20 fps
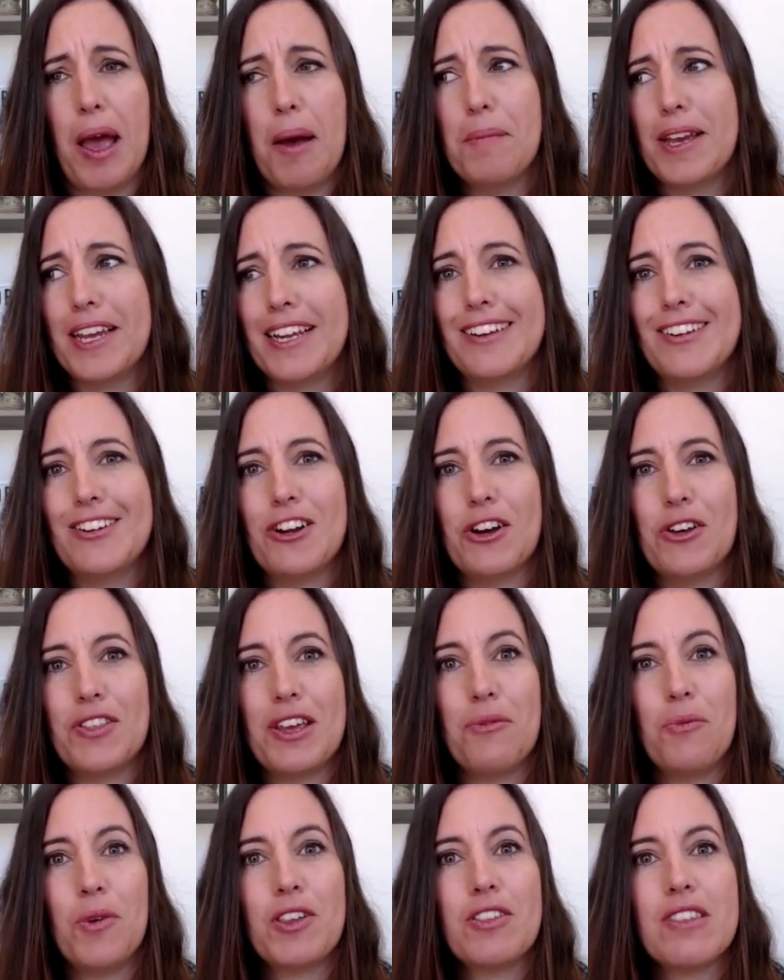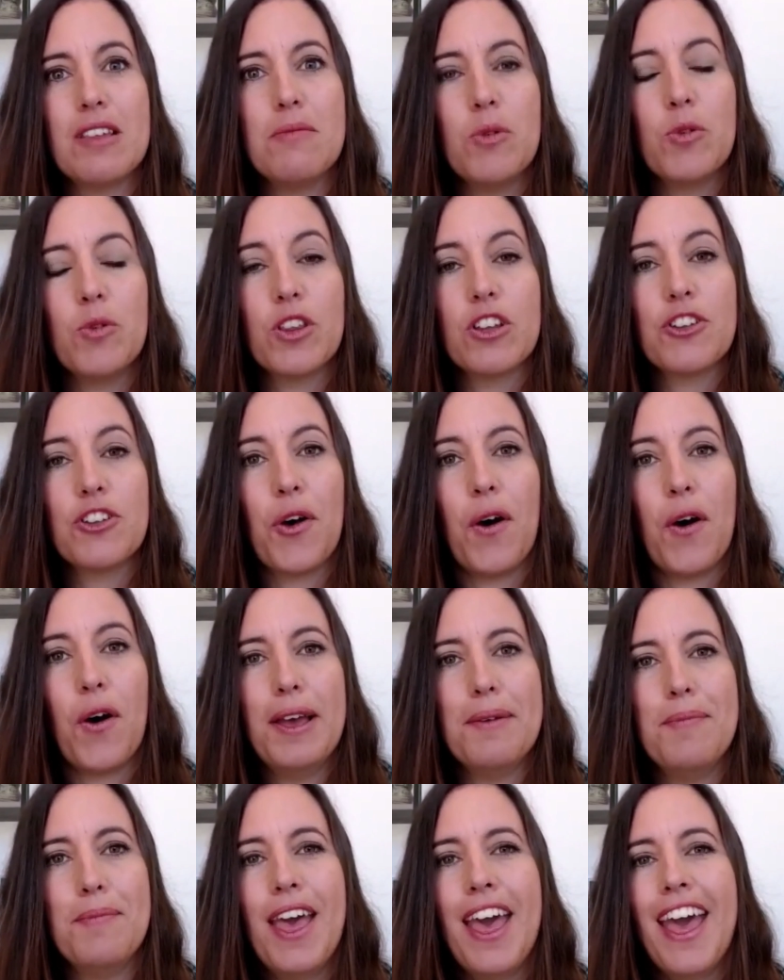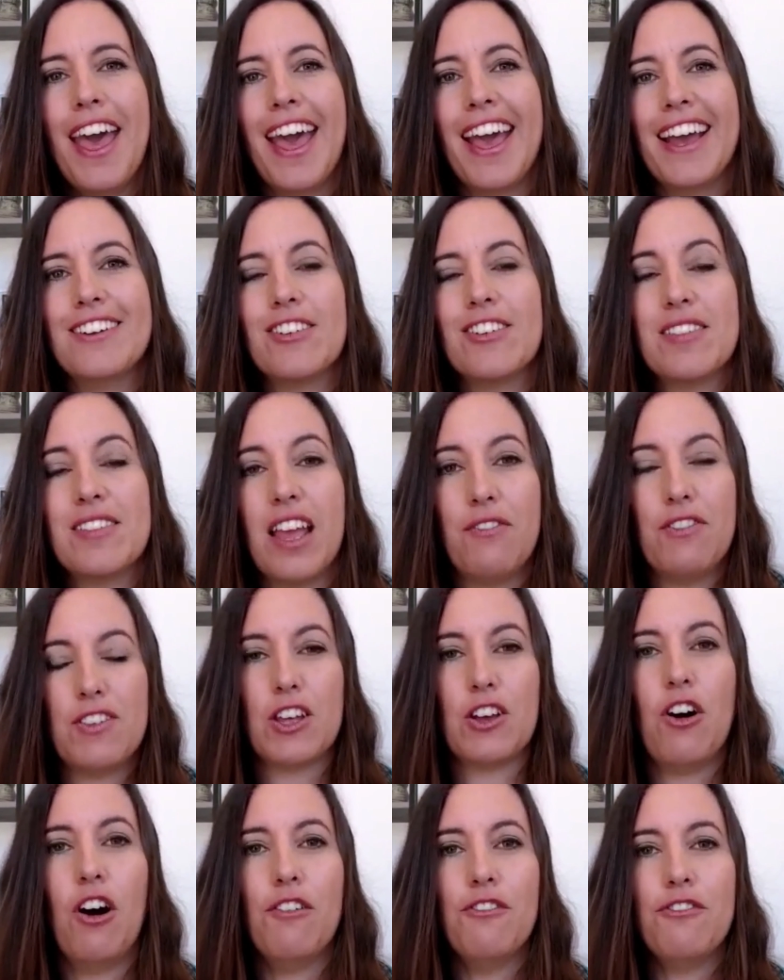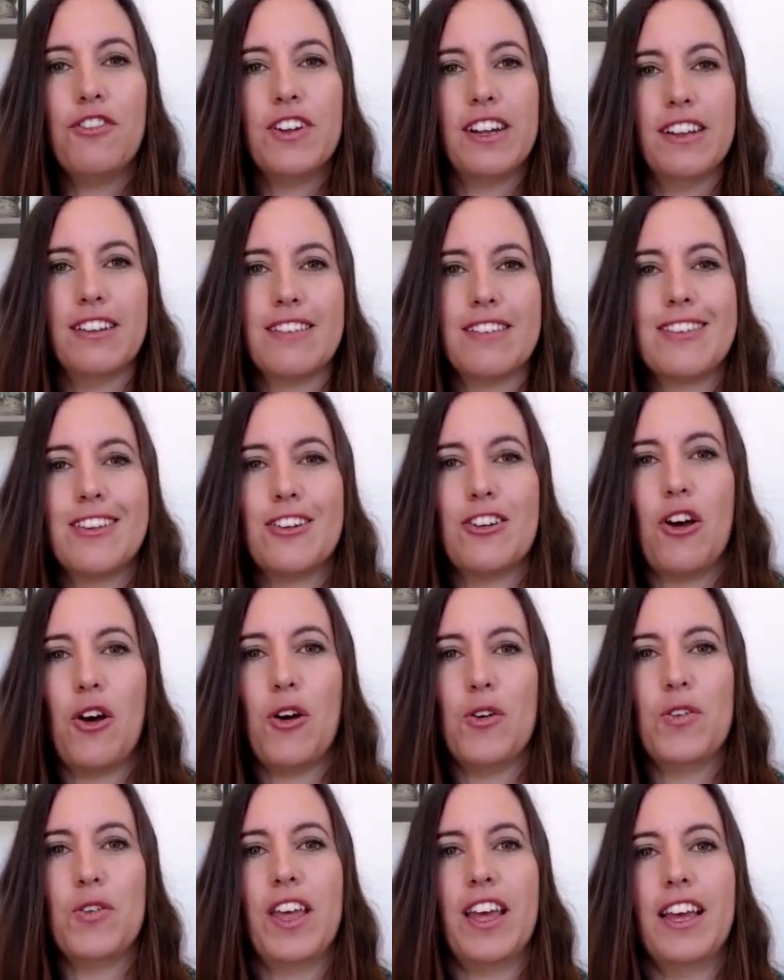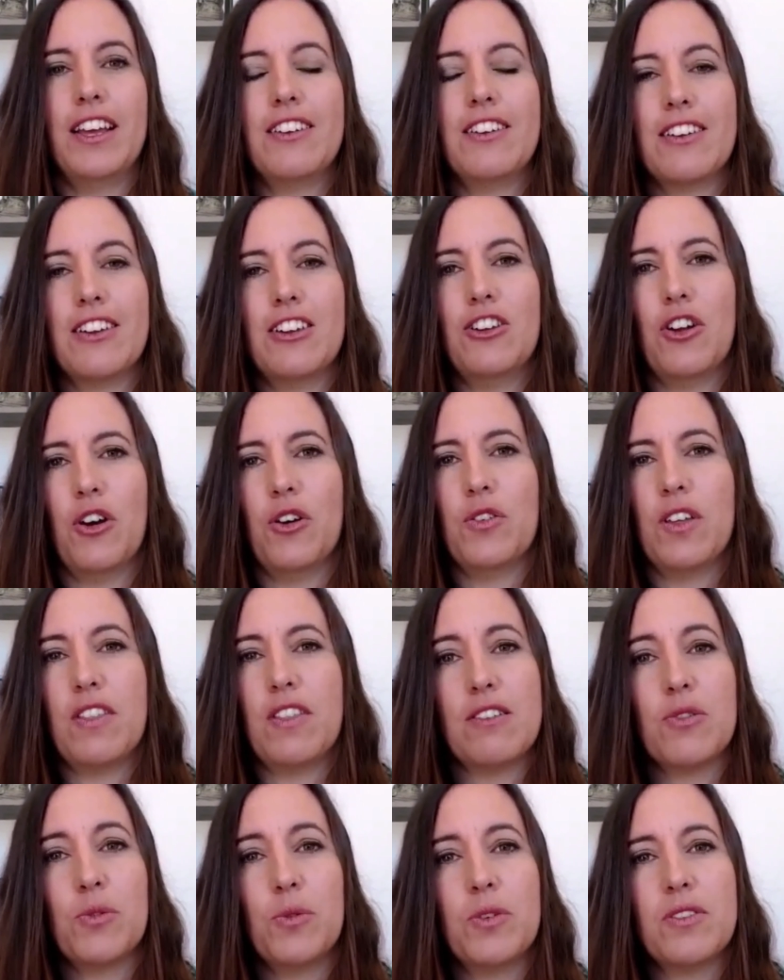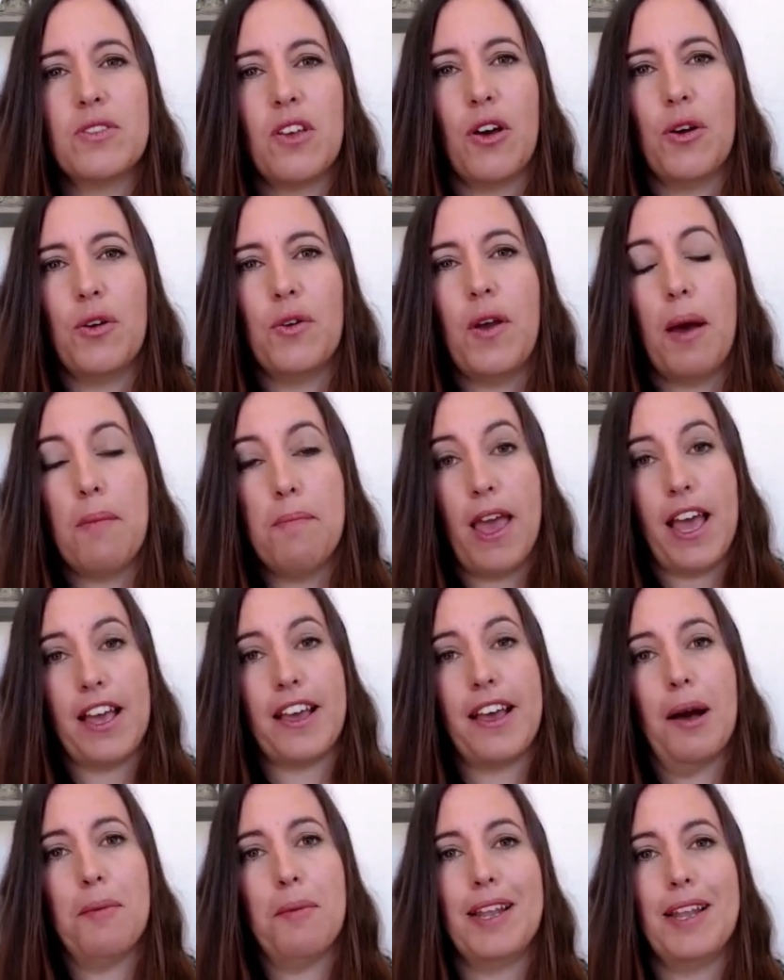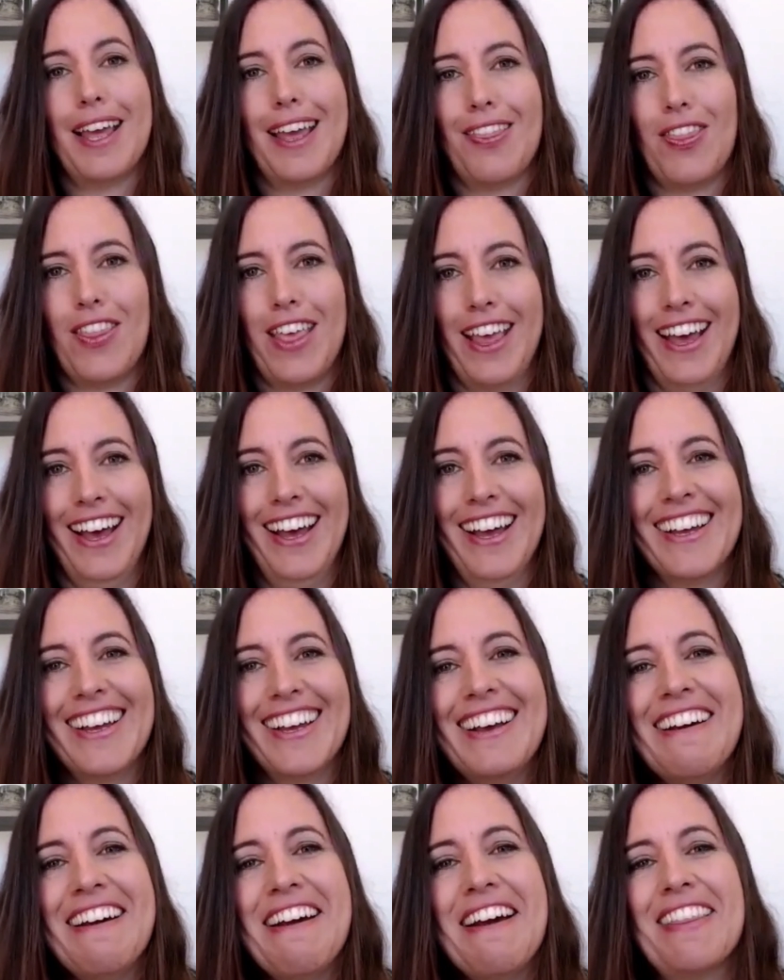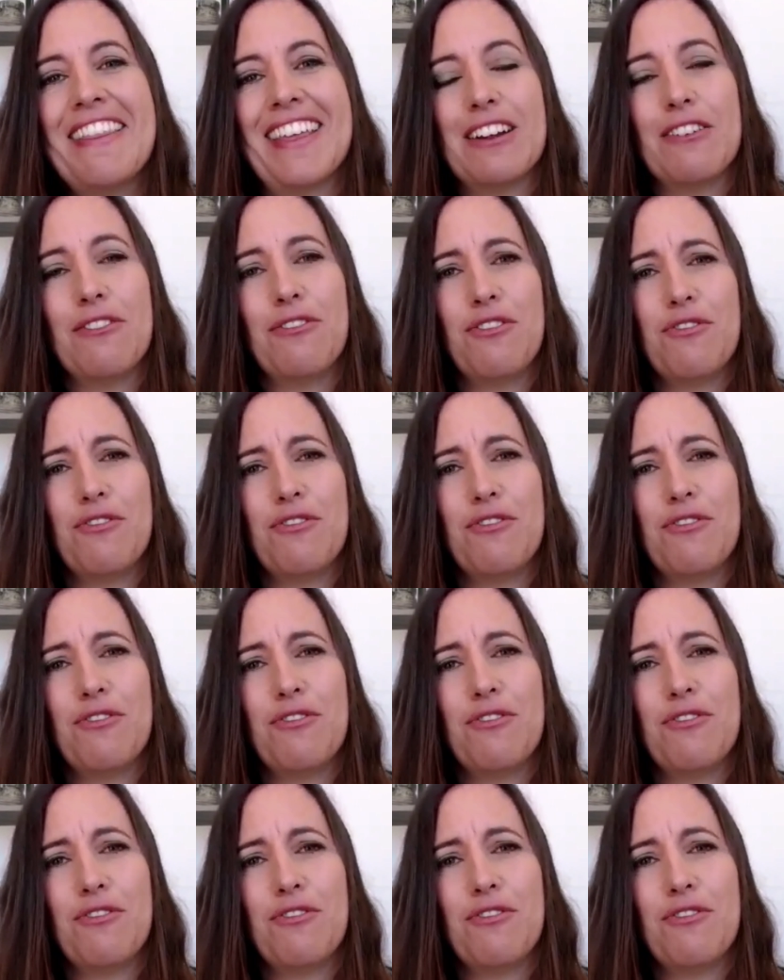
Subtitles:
I mean, you with them all the time, and just having the confidence to know that, that there's also a backup plan there, that